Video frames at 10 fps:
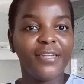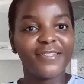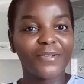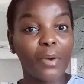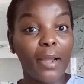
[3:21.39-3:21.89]

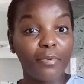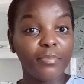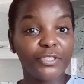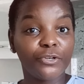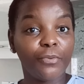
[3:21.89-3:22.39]
So I will be
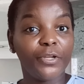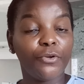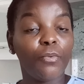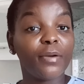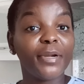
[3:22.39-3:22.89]
showing you
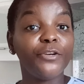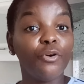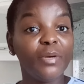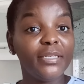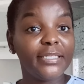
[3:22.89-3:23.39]
what my
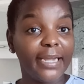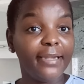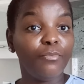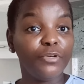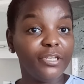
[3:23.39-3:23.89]
normal day
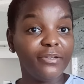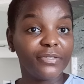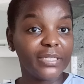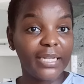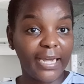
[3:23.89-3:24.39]
would
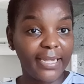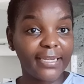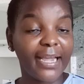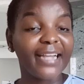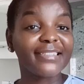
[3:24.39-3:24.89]
look
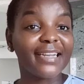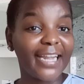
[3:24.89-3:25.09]
like as an